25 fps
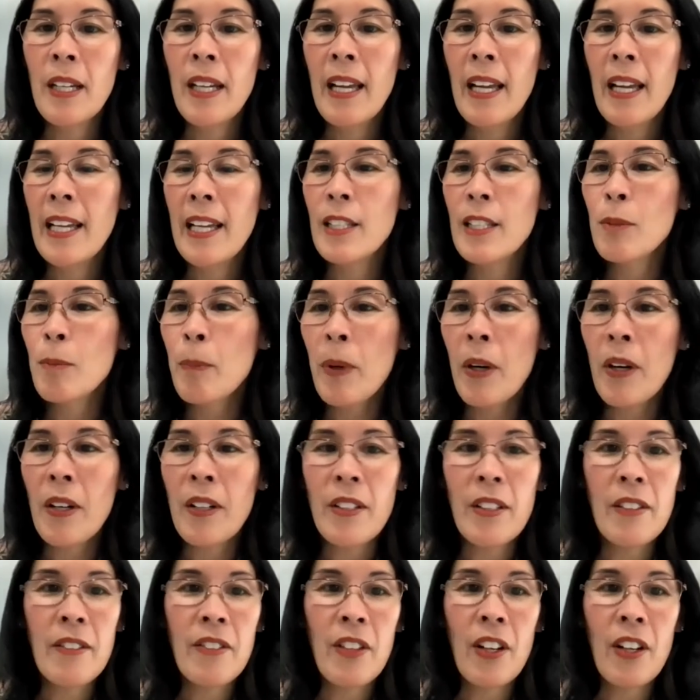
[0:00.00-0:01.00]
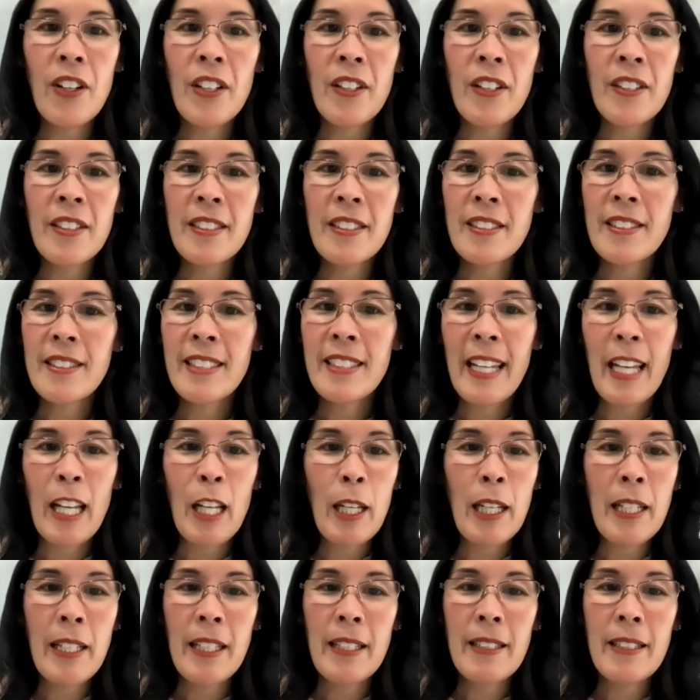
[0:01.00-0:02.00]
as part of our
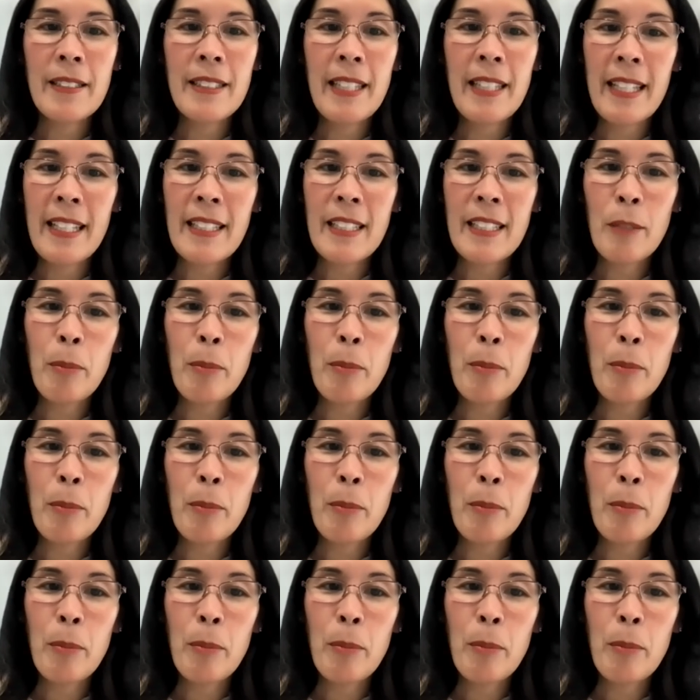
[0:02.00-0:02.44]
daily